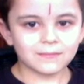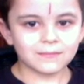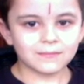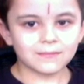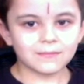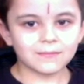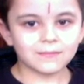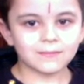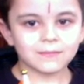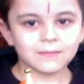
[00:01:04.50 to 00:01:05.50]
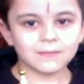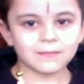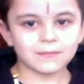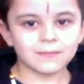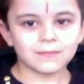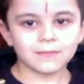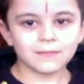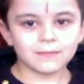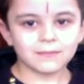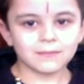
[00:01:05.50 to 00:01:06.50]

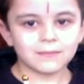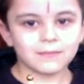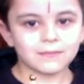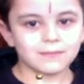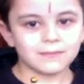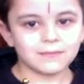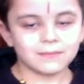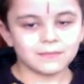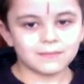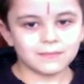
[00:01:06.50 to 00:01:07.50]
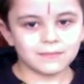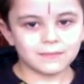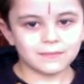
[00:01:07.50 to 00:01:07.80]
(not speaking)